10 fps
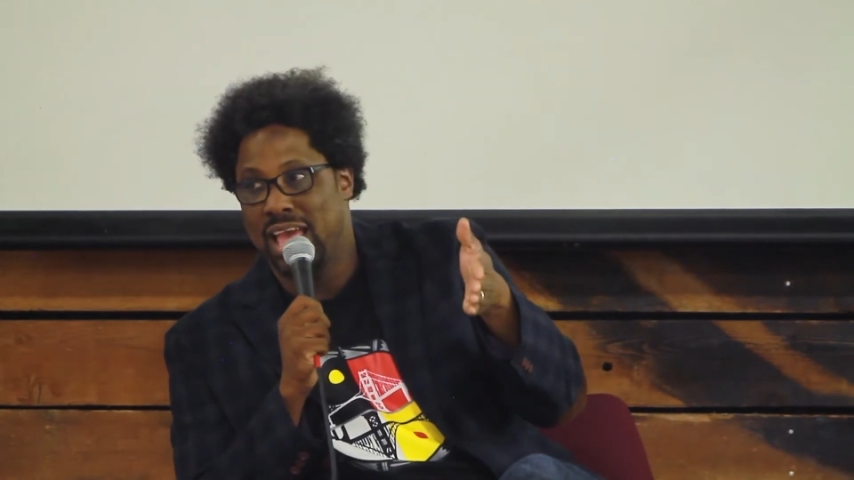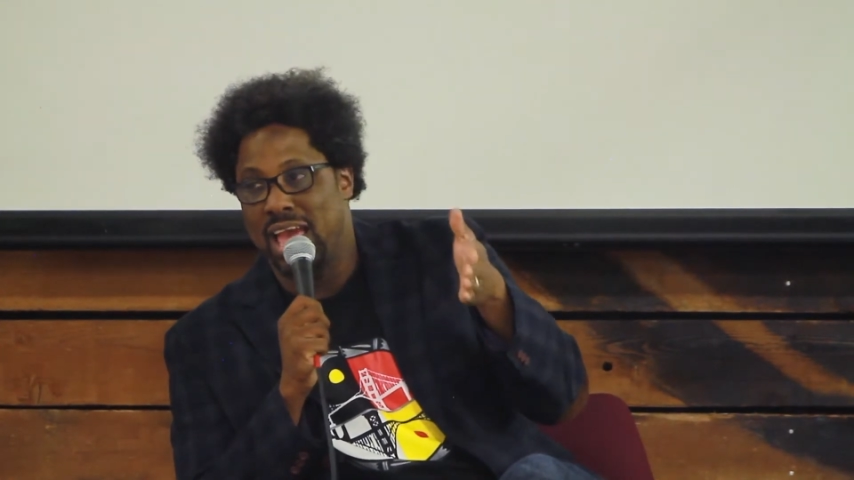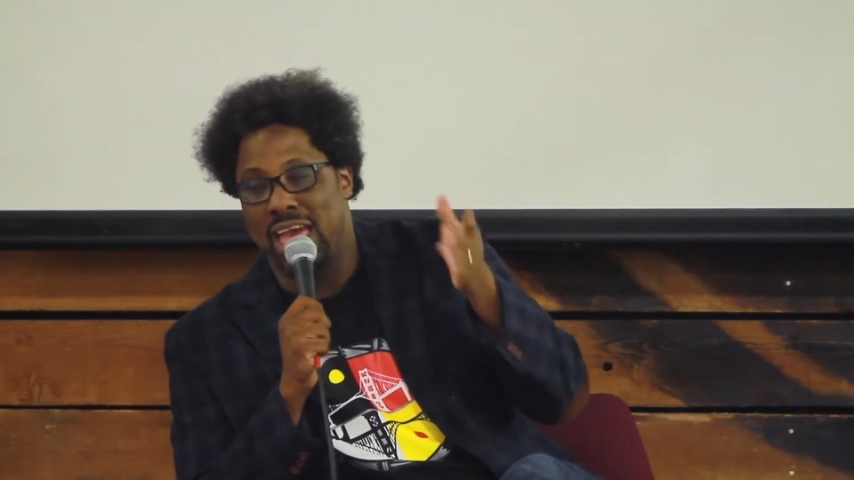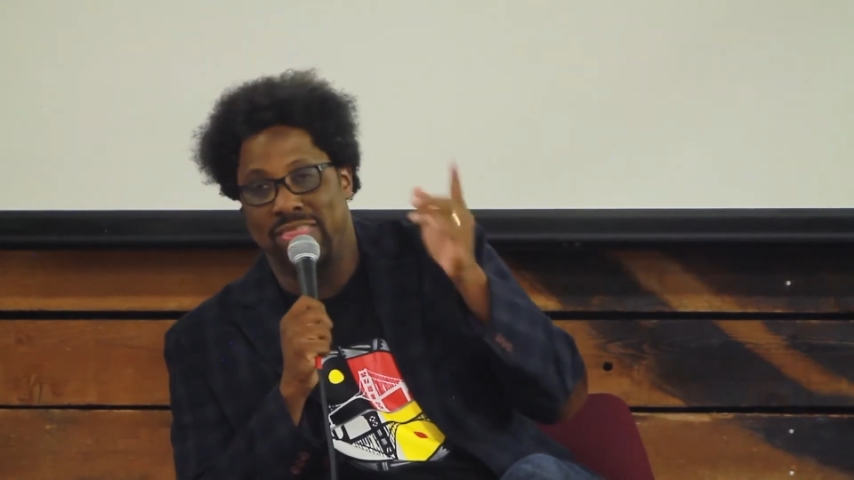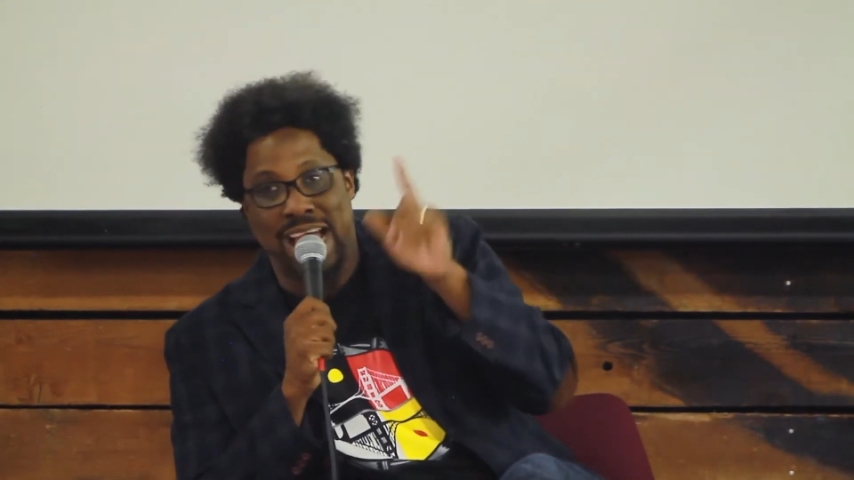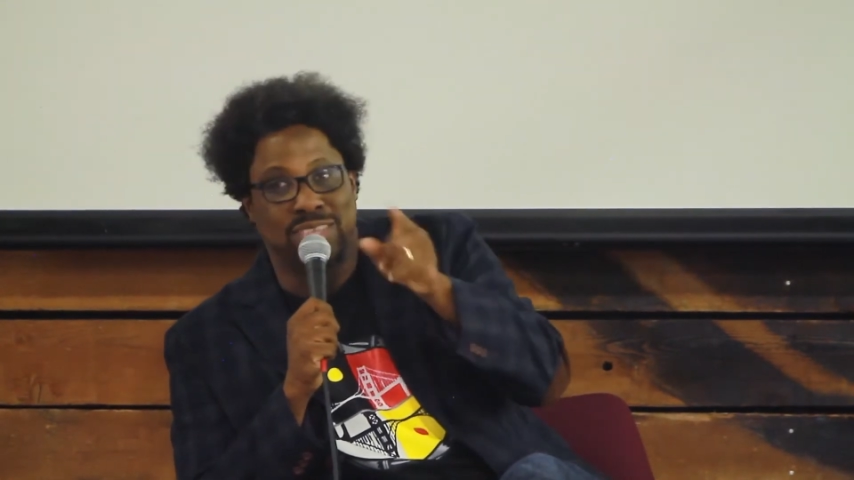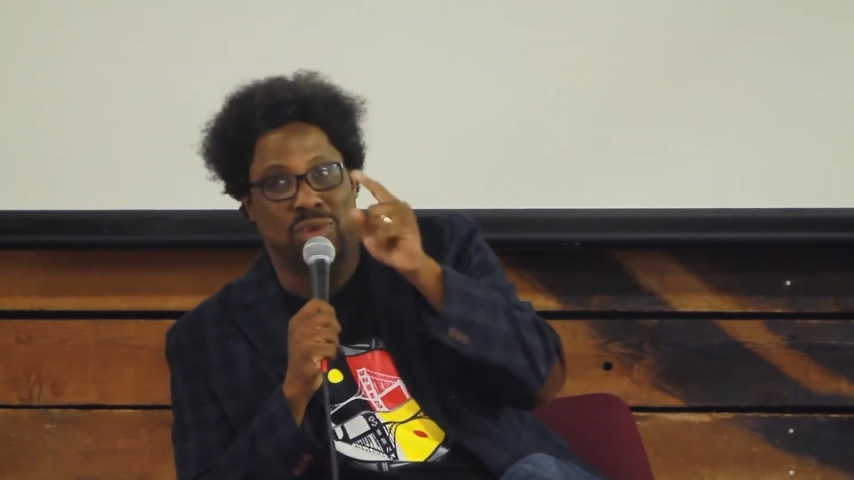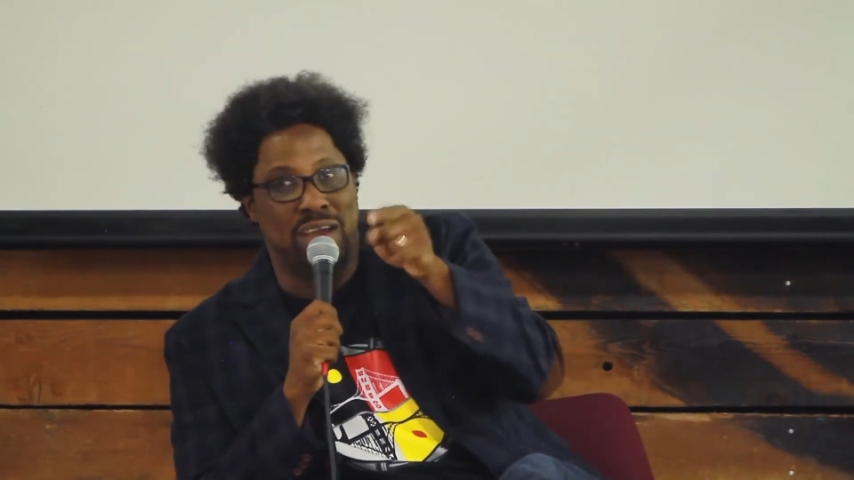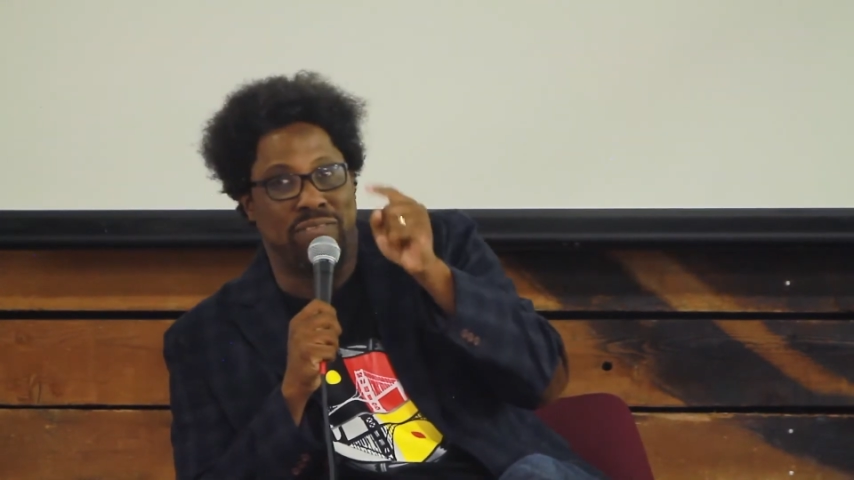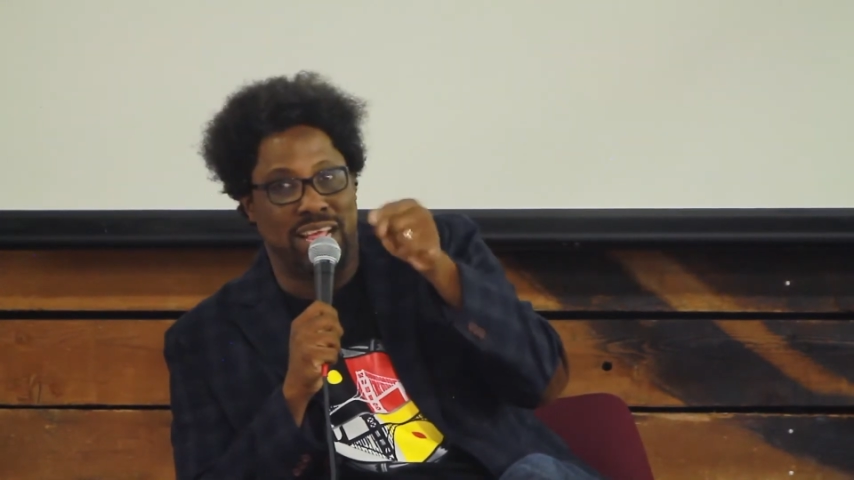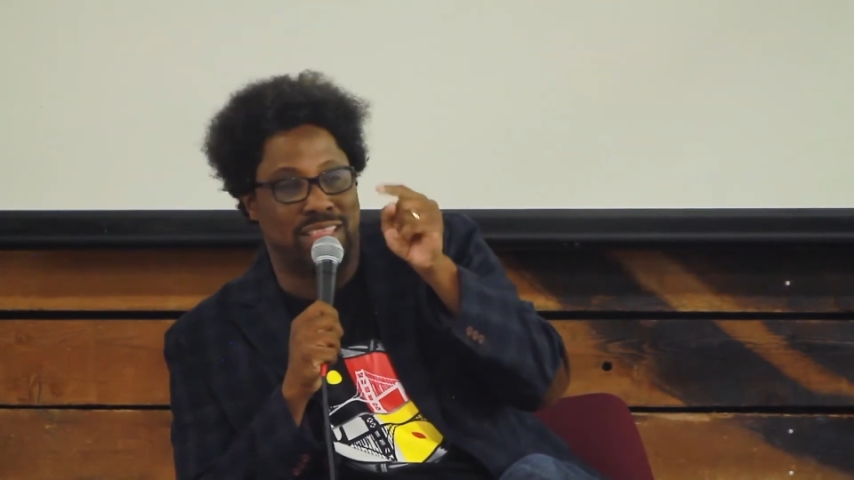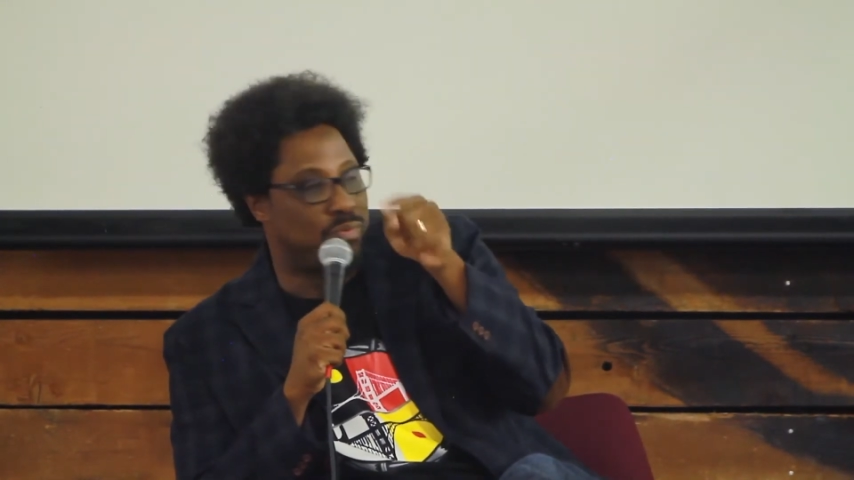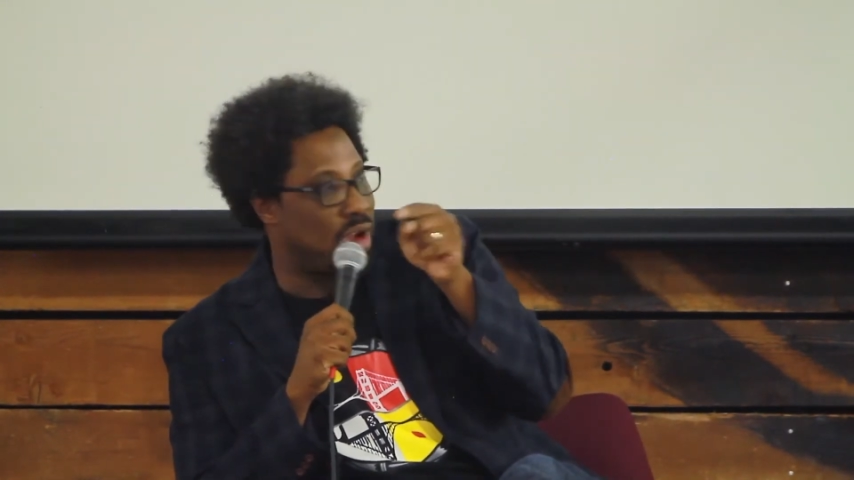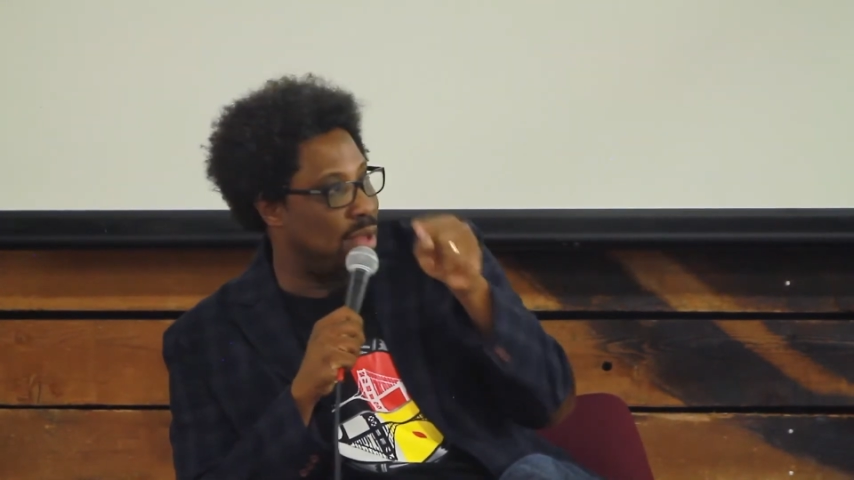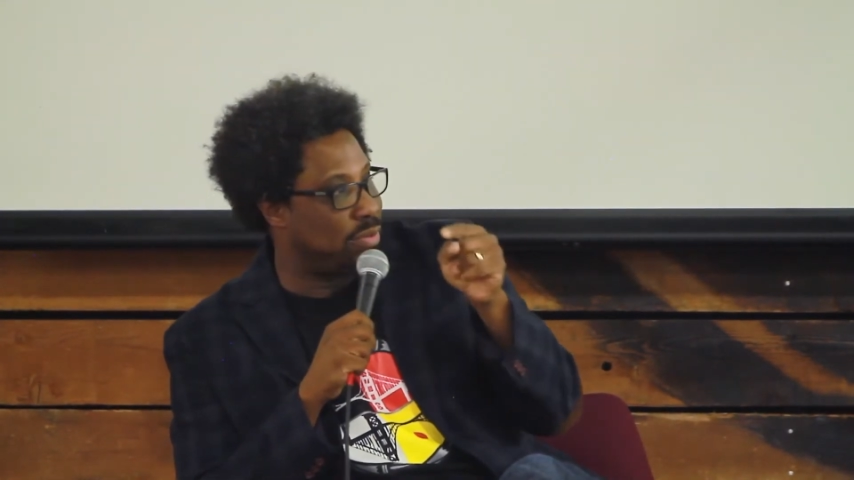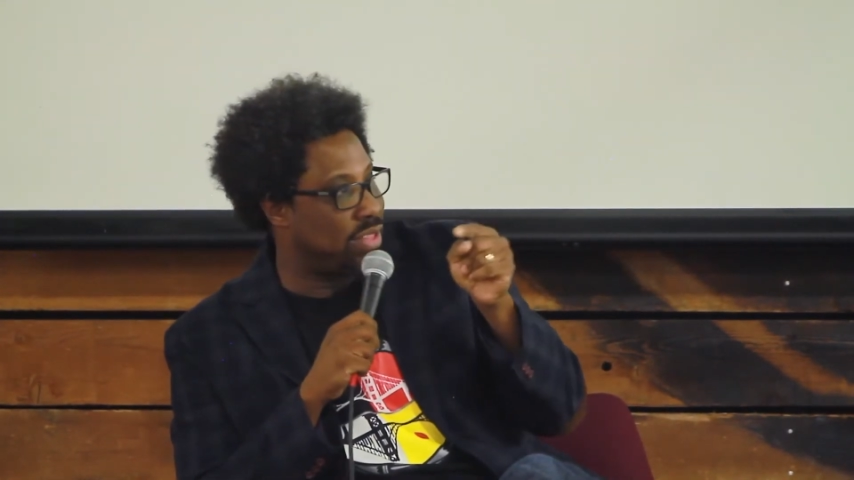And that's where I feel like the problem